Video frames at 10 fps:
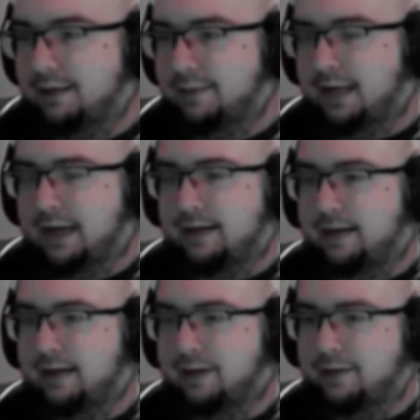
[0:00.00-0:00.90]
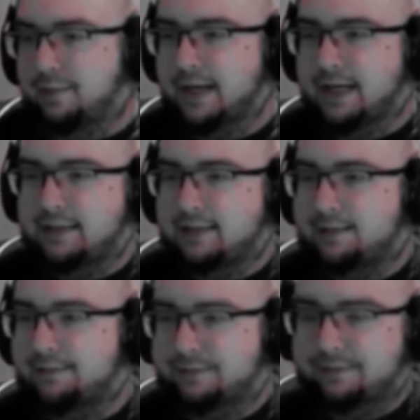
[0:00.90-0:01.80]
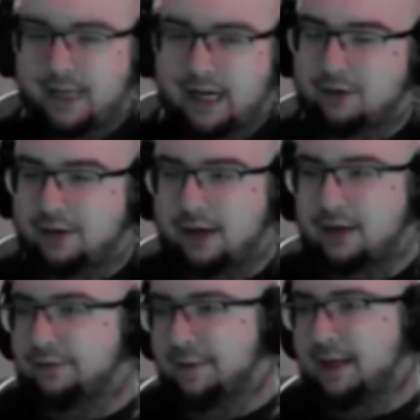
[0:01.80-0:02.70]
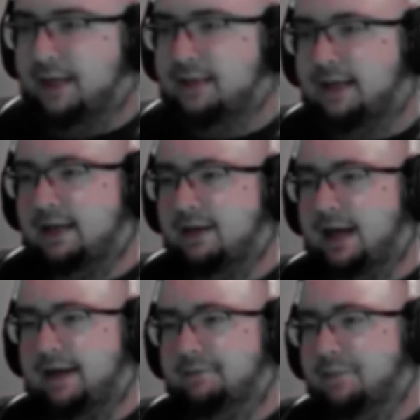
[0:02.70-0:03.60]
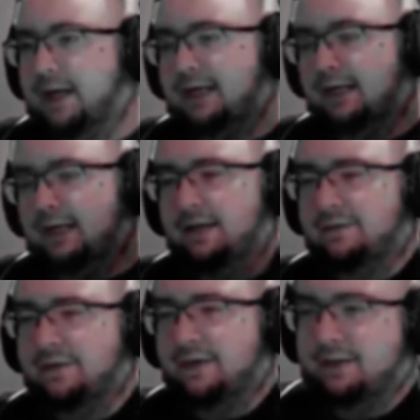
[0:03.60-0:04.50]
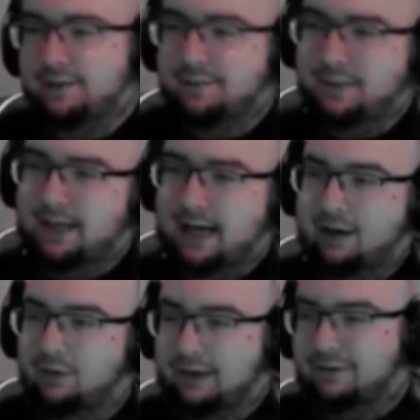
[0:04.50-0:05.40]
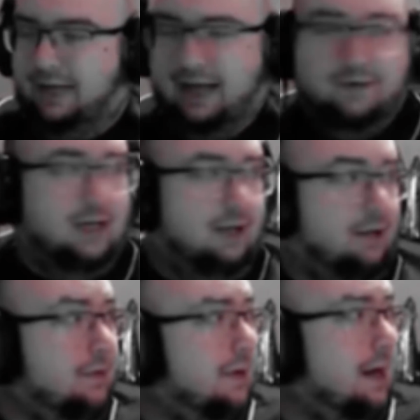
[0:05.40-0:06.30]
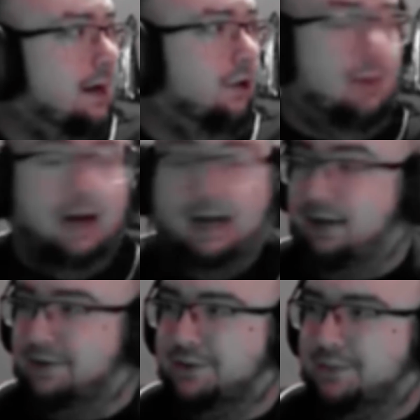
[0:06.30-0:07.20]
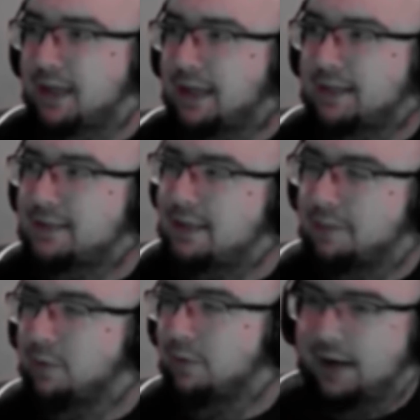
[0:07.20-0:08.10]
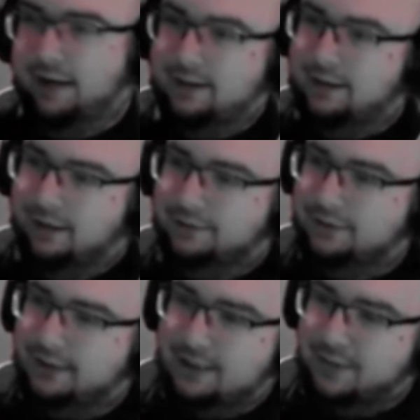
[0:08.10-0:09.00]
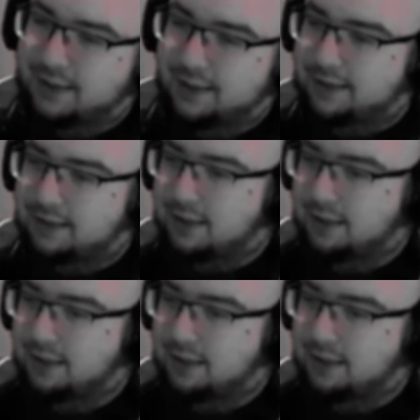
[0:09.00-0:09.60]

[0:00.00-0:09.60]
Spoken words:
But like, you know, the money's here or there for me. It's like you got to have money to live, but I don't live lavish. I own my house, but like it's a double wide. You know, it is what it is.